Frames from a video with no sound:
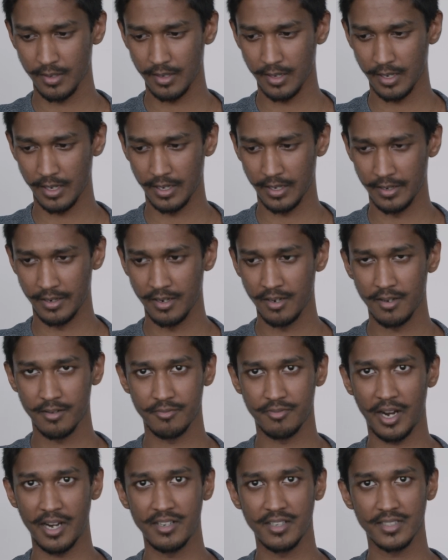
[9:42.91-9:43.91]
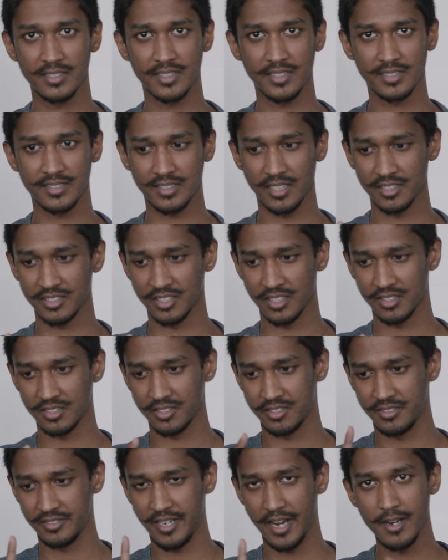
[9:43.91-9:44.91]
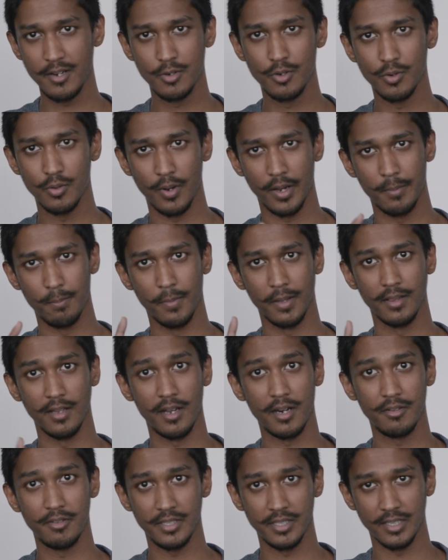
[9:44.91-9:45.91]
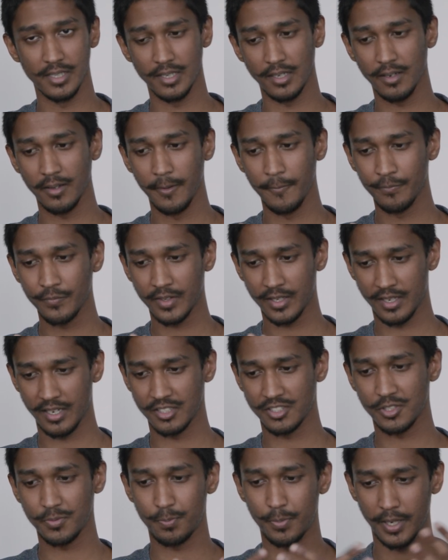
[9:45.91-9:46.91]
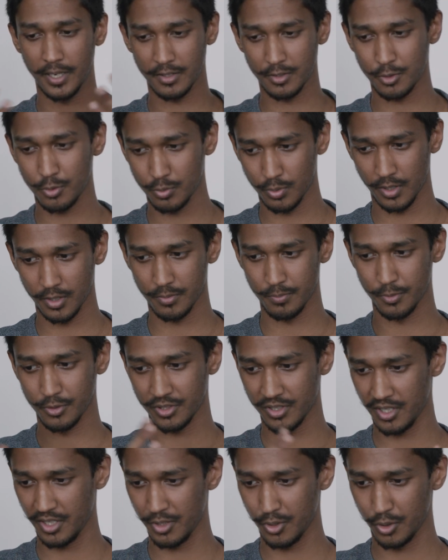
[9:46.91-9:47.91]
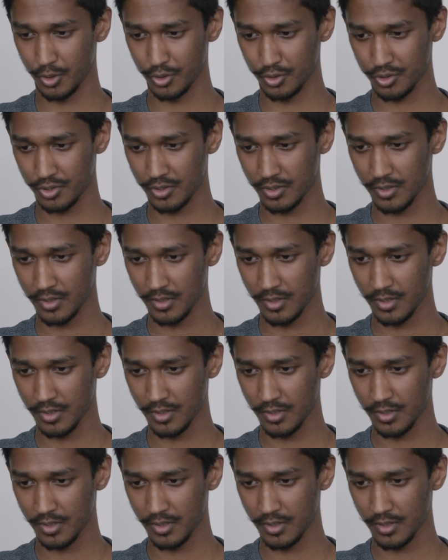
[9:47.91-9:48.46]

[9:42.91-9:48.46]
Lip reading: and viruses such as dengue and malaria get spread throughout mosquitoes.